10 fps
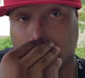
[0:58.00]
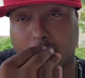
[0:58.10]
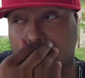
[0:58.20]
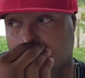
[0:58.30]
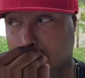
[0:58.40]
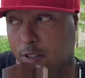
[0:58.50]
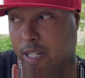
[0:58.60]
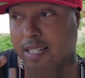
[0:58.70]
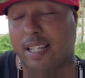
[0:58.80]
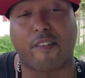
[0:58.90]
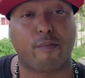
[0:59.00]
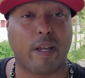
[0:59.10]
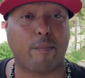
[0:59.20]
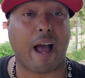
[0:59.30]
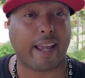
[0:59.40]
get, get a little insight
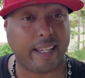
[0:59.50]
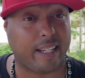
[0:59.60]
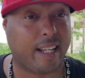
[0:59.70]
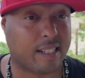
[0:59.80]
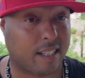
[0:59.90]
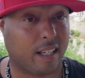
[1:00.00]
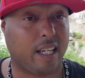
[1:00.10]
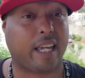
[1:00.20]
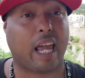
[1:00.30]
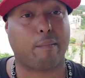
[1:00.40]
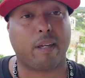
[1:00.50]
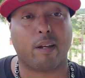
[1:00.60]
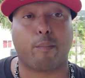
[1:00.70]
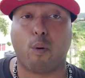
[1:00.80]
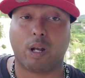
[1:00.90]
from him on how he did his thing. He came
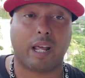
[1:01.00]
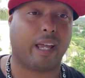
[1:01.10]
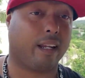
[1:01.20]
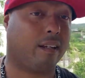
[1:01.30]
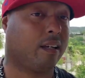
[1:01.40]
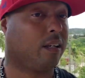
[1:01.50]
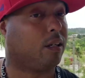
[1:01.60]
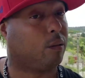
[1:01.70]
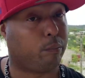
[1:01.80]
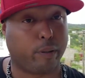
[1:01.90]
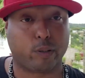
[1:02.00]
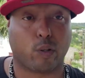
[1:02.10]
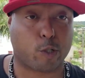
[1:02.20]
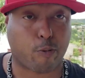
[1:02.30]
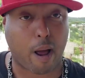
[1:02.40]
here, bought land,
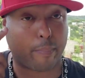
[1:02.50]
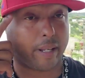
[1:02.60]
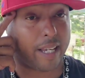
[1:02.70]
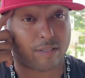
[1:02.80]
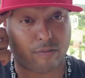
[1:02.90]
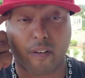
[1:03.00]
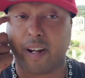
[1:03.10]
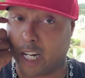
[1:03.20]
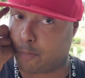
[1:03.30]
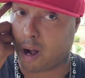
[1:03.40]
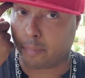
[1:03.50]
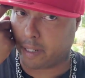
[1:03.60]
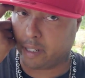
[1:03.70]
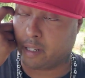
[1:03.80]
built on his property. He has very nice property